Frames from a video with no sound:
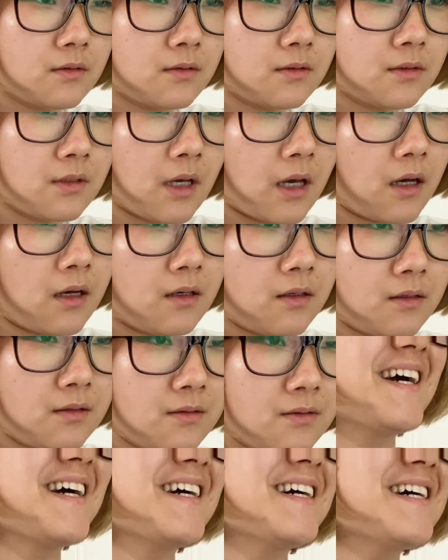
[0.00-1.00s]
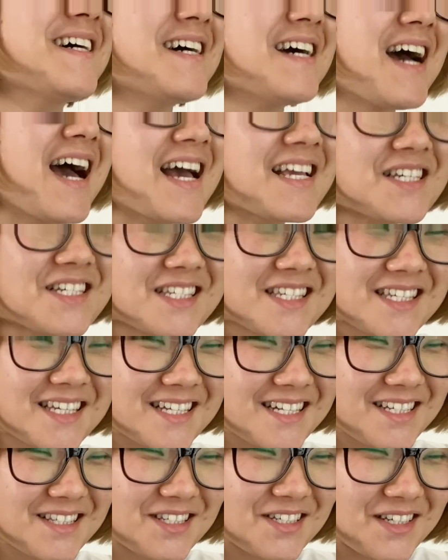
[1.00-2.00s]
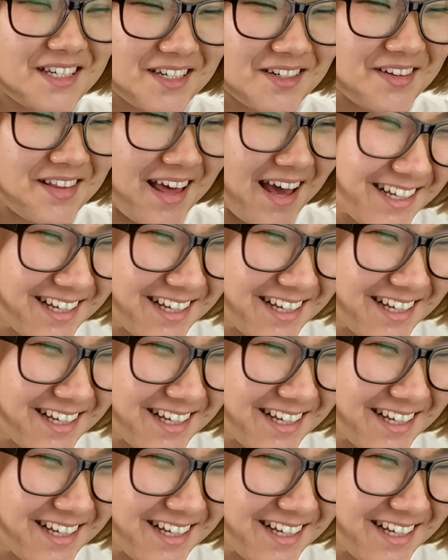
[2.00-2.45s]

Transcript: Yeah. Okay. I just needed to hear that.